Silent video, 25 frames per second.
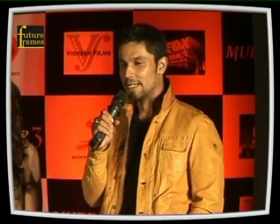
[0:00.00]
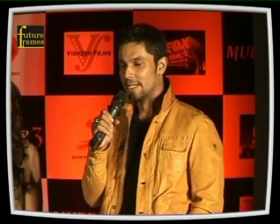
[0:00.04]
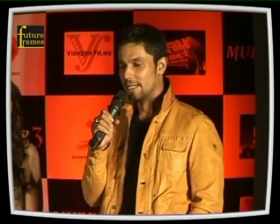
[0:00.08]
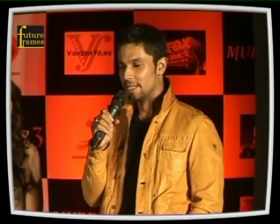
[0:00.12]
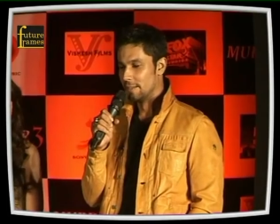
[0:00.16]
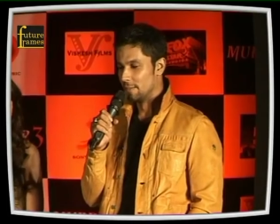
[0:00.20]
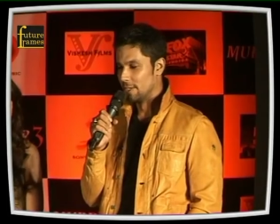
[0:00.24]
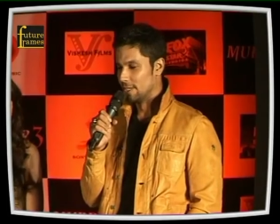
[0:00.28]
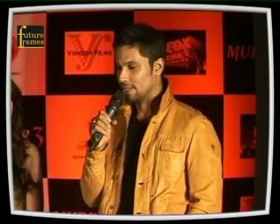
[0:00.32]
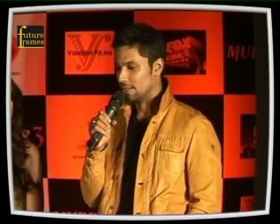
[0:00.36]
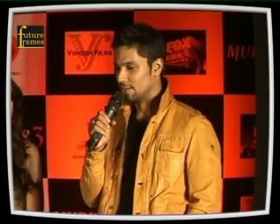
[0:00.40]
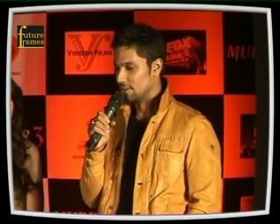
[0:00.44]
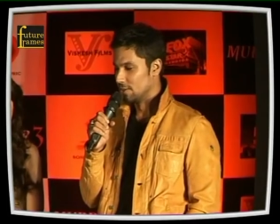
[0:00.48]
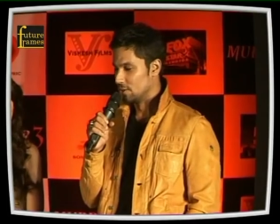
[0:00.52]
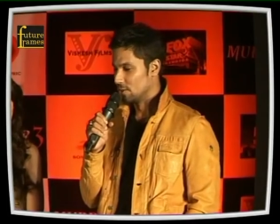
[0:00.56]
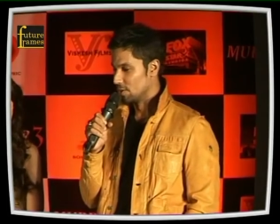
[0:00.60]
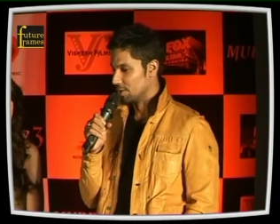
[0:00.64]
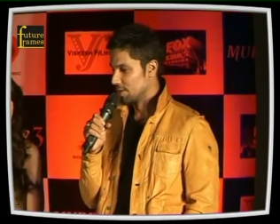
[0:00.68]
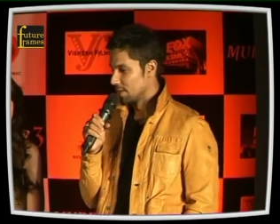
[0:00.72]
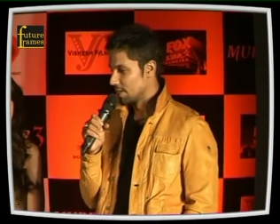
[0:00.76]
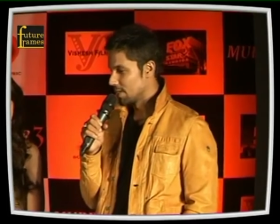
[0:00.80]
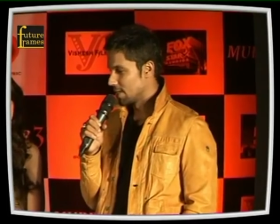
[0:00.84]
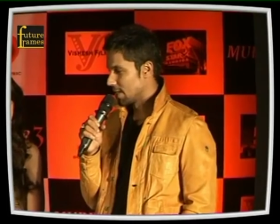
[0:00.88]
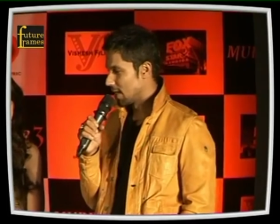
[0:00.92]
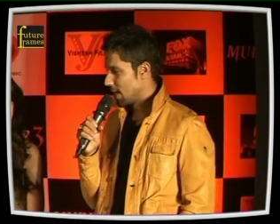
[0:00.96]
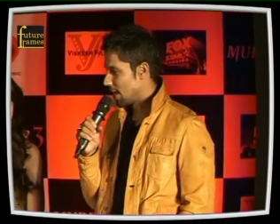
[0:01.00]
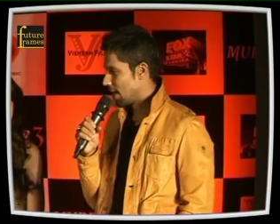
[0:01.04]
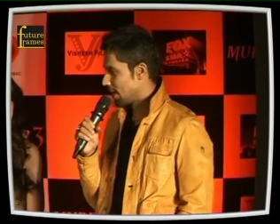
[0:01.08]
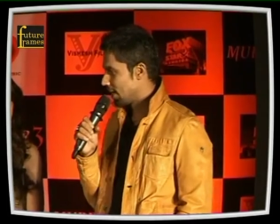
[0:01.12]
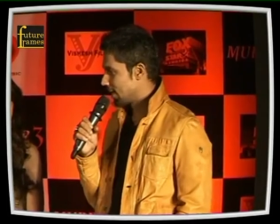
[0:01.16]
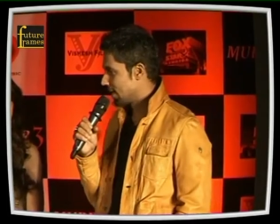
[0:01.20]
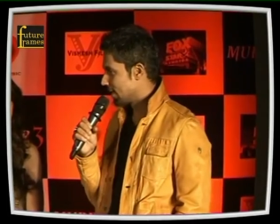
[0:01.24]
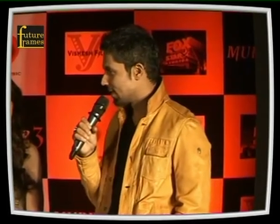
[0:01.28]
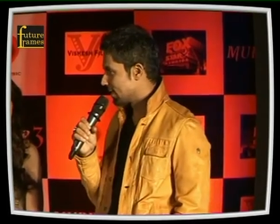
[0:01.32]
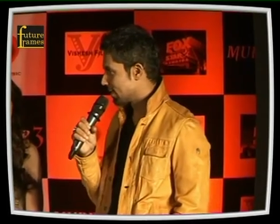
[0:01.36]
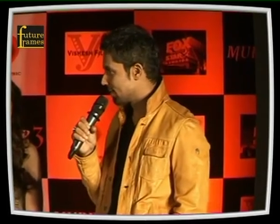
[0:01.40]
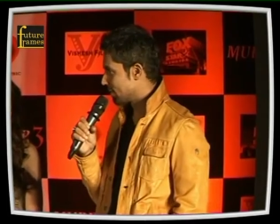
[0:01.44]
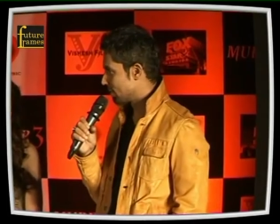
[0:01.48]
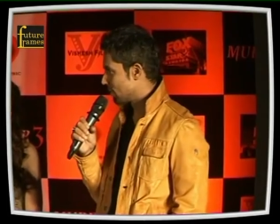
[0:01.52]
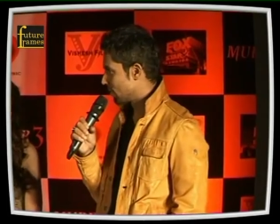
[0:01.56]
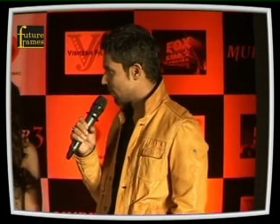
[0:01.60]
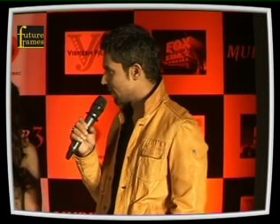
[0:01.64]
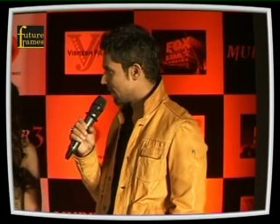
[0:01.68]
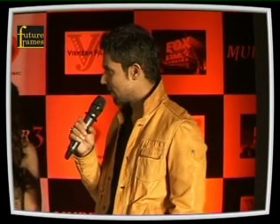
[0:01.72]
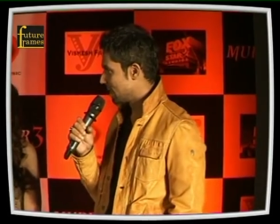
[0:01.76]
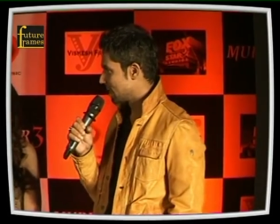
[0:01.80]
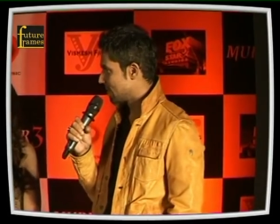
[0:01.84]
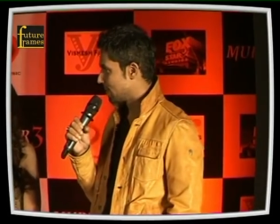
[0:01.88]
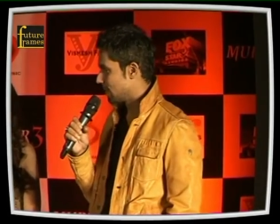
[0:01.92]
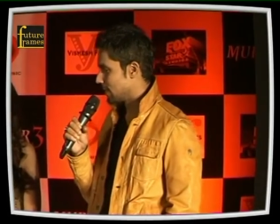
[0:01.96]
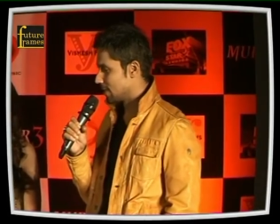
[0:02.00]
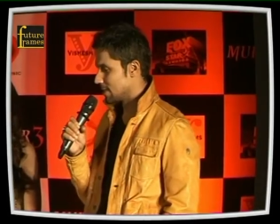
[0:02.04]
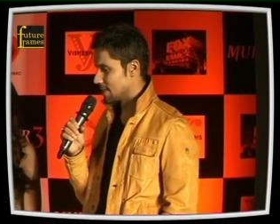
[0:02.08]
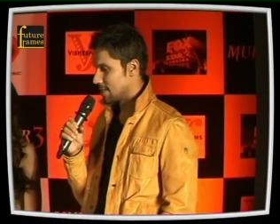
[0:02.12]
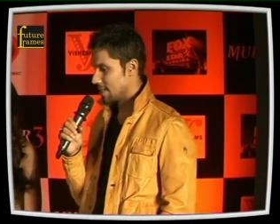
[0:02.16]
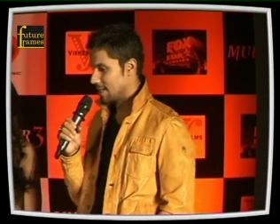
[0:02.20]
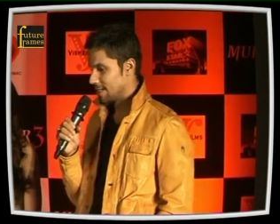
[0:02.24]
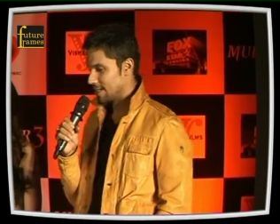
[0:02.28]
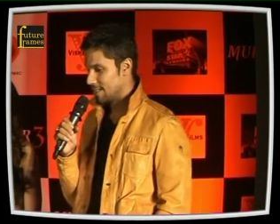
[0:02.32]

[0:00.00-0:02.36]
turning me into a star, as Mukesh Bhatt